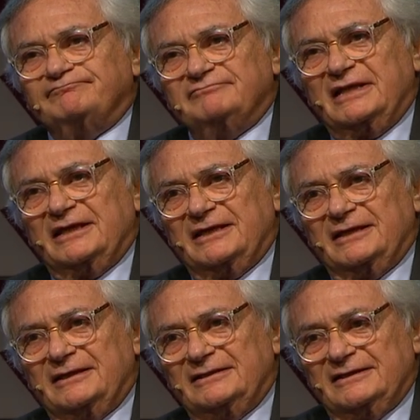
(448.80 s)

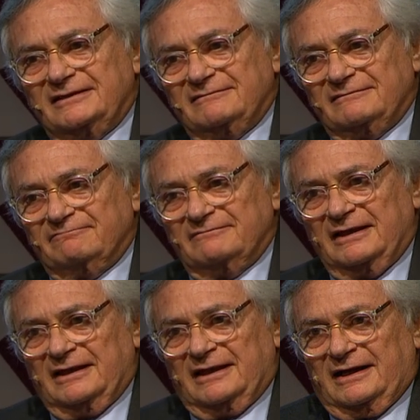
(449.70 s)
the, the,
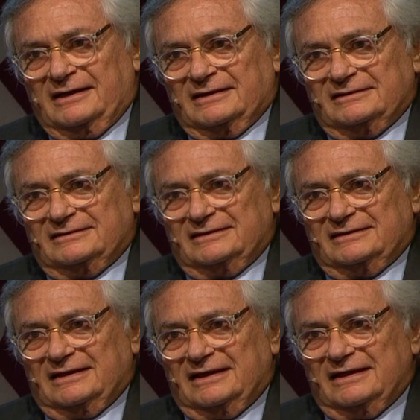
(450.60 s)

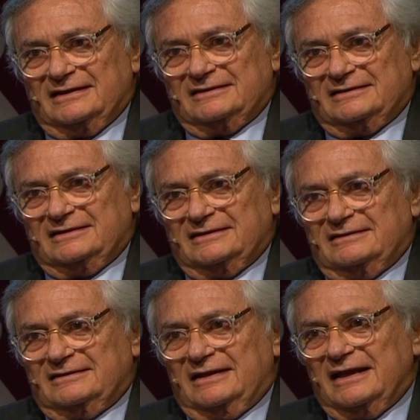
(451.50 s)
the,
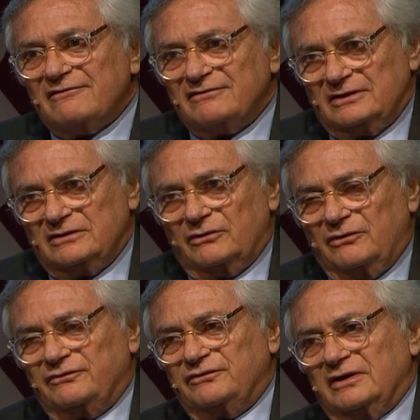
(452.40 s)
the, level
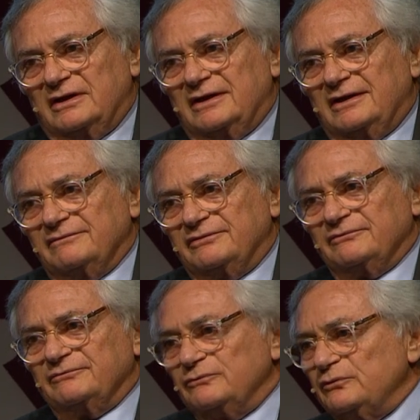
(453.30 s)
of, uh, uh,
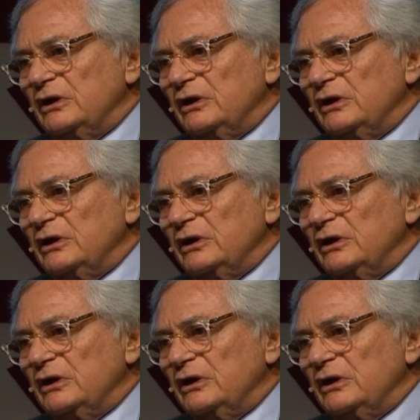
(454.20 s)
we